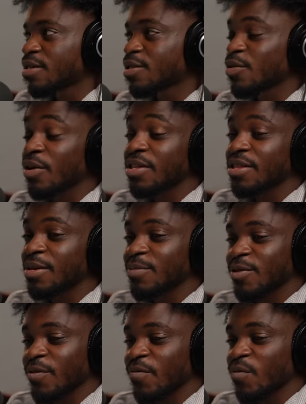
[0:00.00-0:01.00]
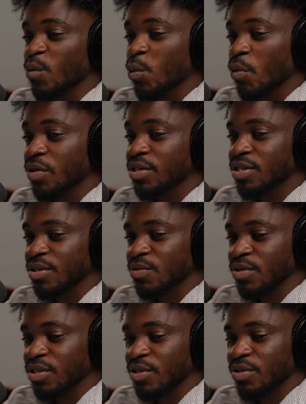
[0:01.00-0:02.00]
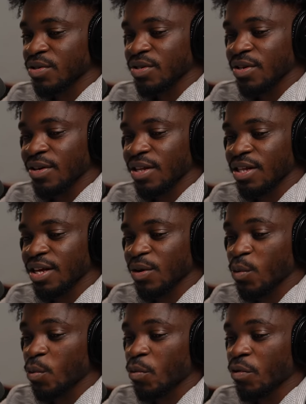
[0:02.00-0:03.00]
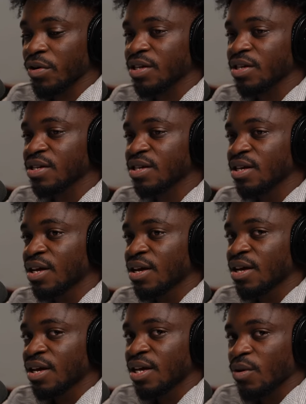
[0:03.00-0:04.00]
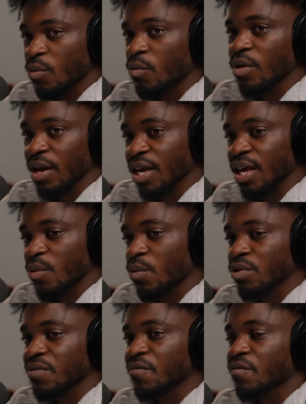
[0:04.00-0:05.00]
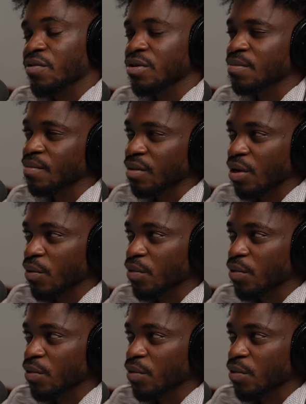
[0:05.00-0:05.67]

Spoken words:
So in terms of one single sale, a one of one, it